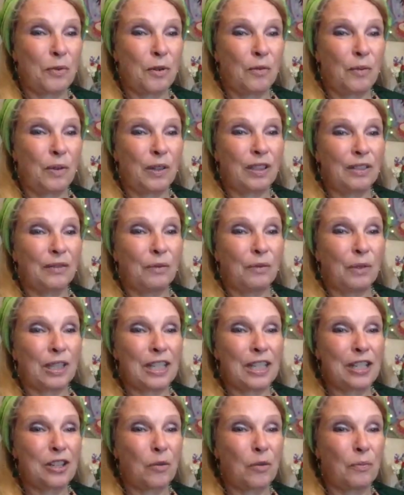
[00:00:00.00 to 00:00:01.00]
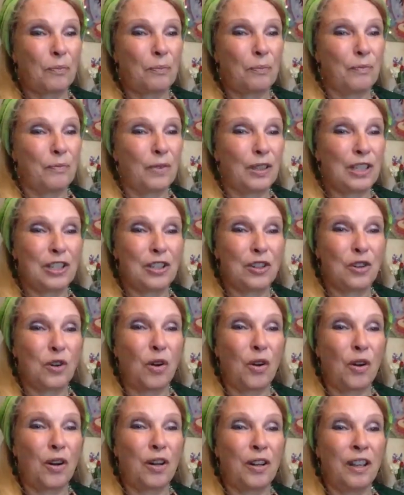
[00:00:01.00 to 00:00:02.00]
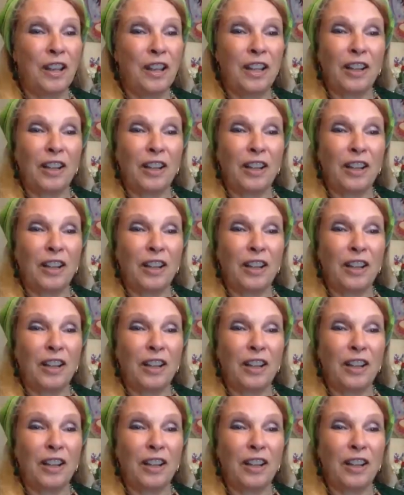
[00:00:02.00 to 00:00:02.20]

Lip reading: or what is your